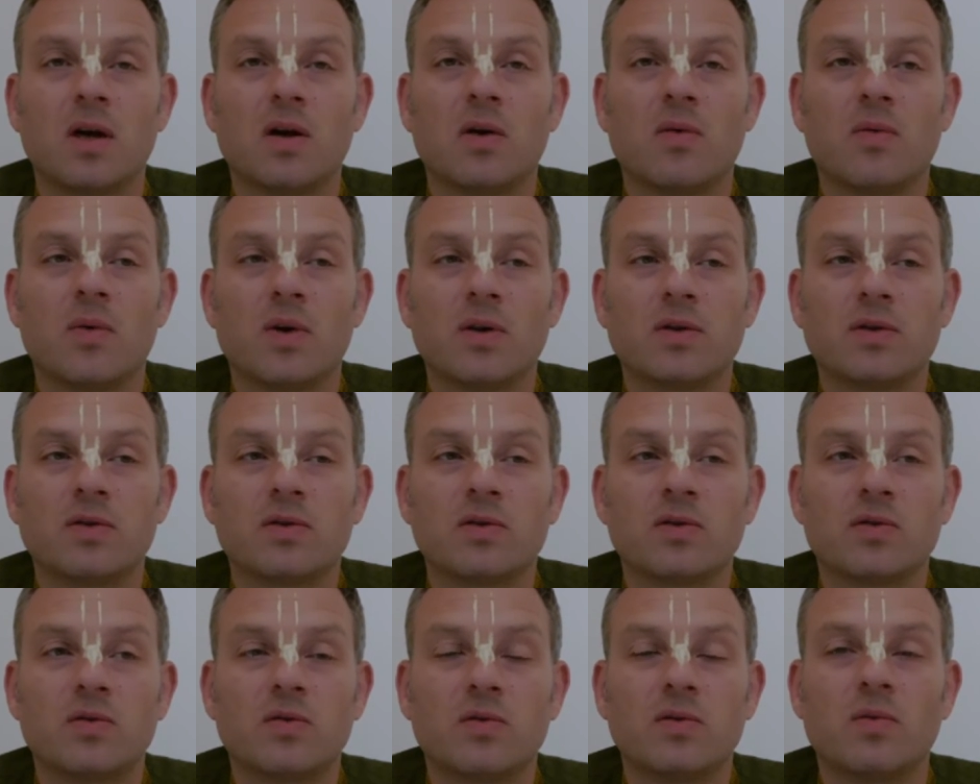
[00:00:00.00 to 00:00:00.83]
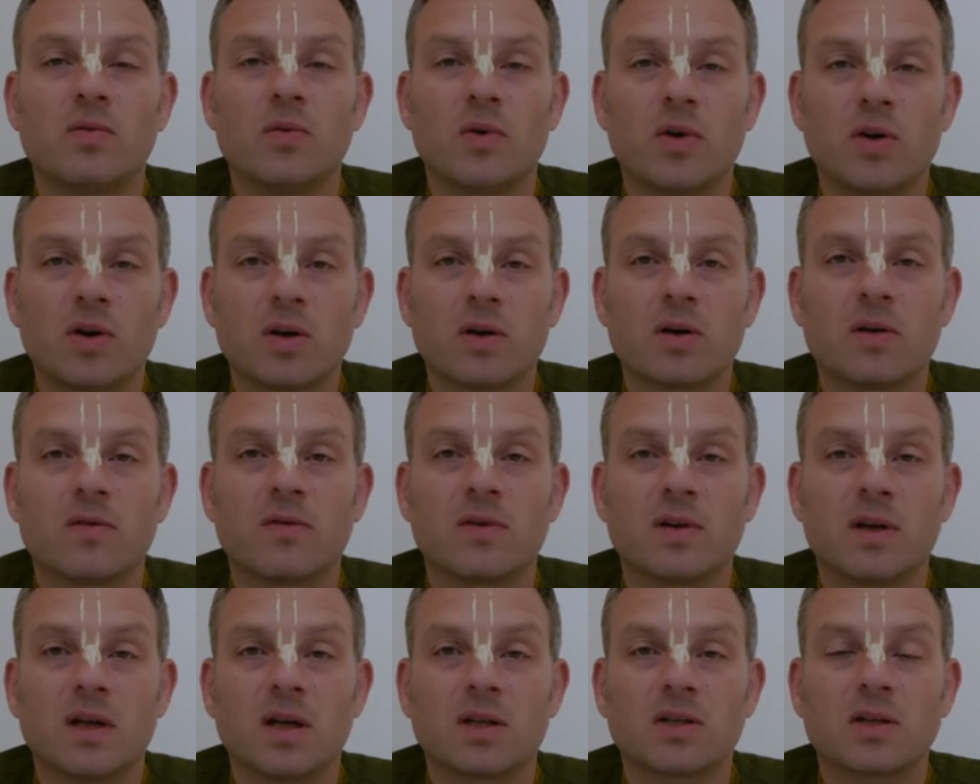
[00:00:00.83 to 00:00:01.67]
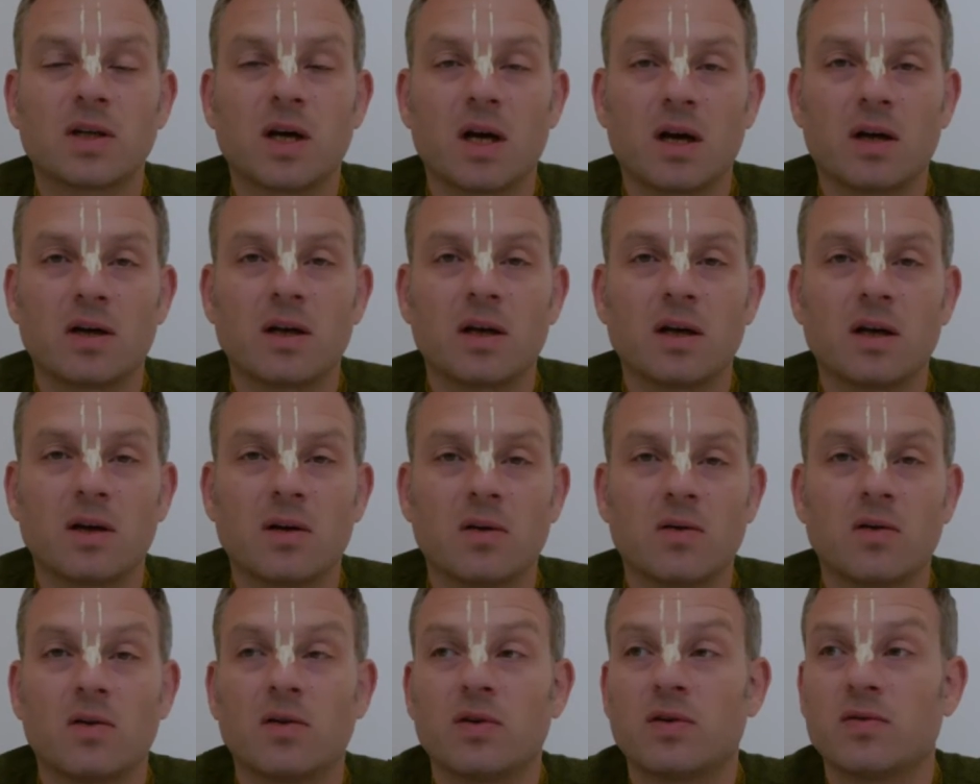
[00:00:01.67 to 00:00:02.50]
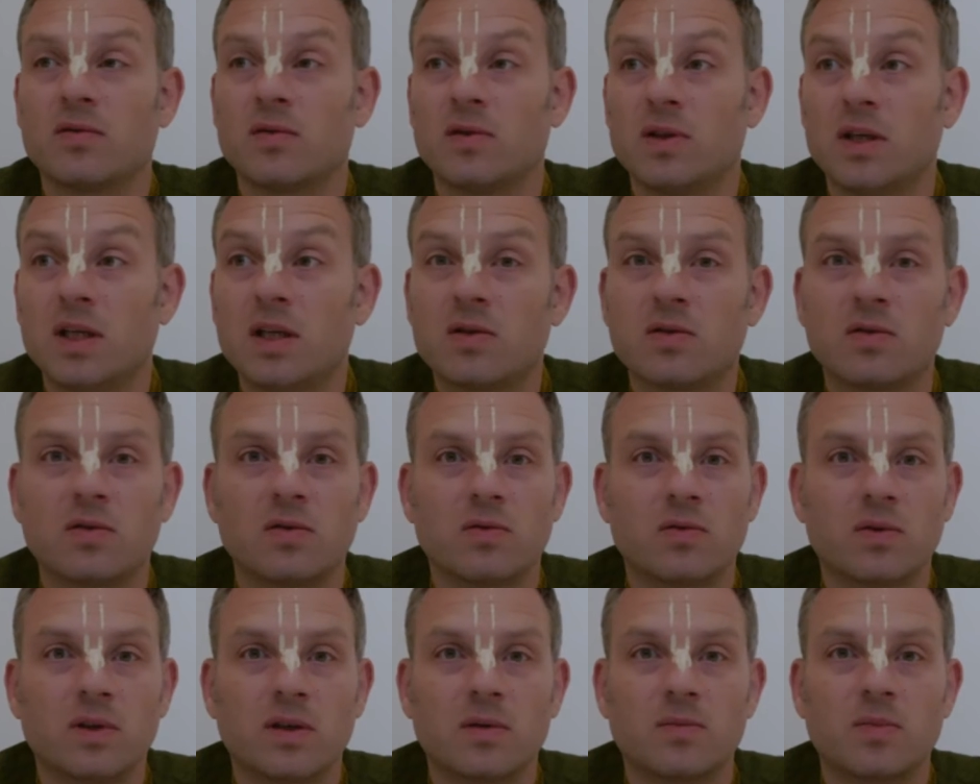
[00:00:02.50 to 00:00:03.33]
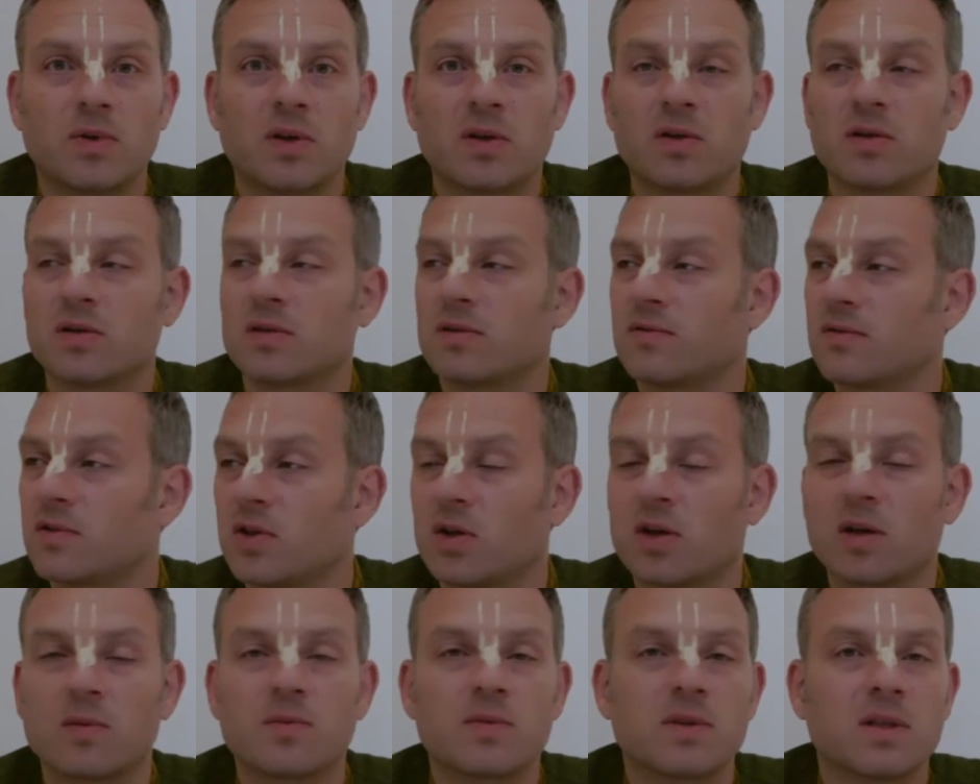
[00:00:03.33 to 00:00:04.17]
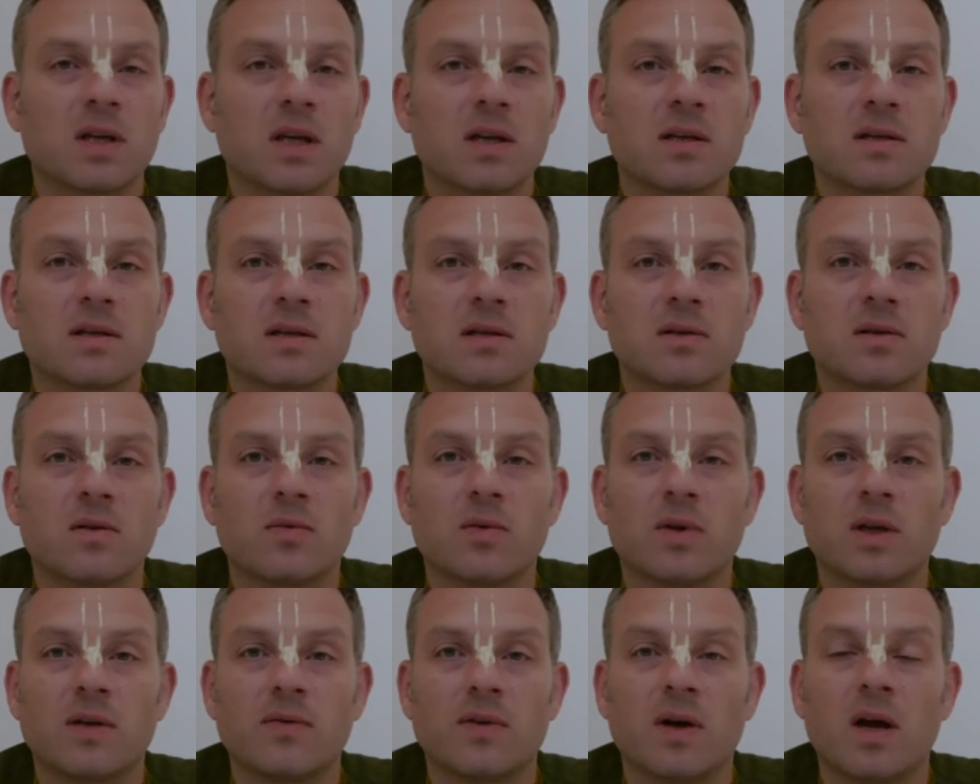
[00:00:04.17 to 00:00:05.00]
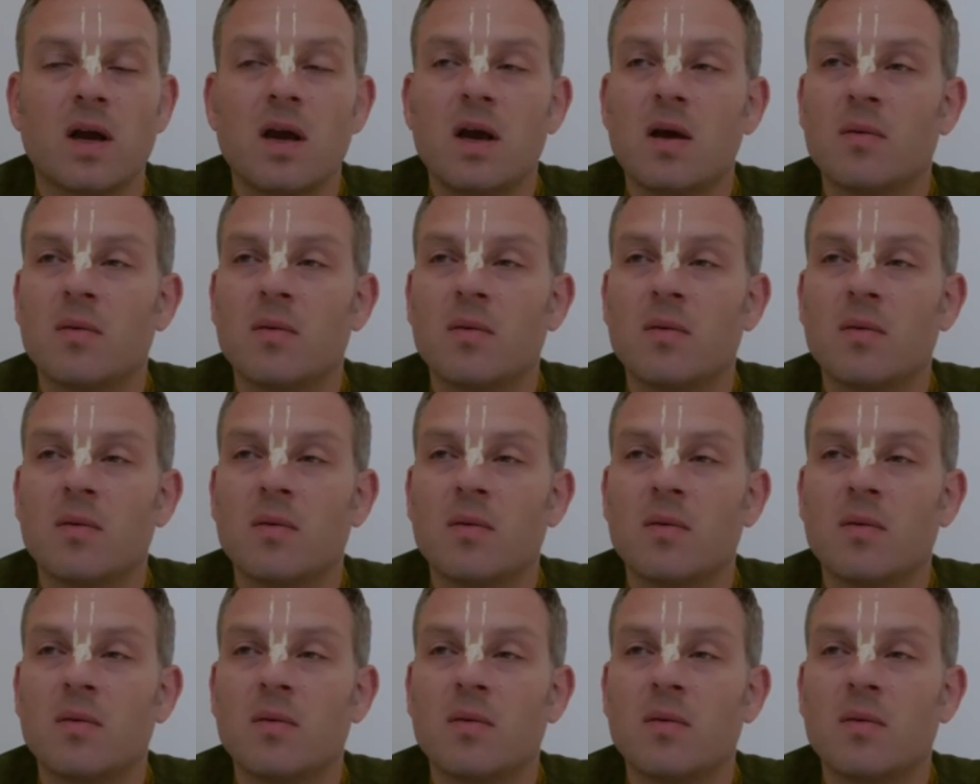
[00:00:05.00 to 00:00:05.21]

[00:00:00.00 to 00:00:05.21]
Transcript: want to do the work of an acharya, or if you need to do it because of circumstances or whatever,